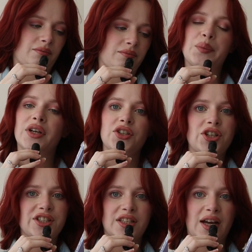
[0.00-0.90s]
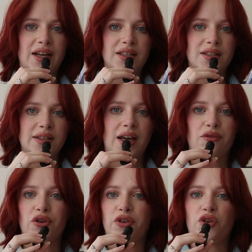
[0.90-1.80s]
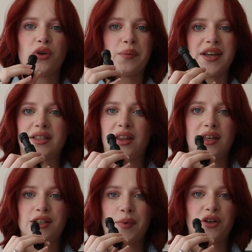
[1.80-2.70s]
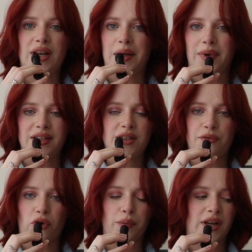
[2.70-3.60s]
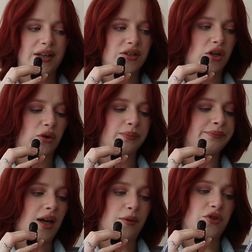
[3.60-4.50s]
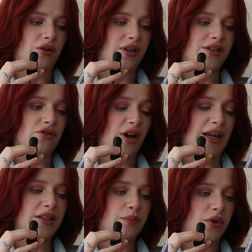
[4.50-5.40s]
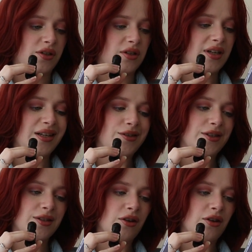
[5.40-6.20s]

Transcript: I'm pretty sure it's nice. I've heard amazing things about Glamlight's formula, so I'm sure it's great, but it's just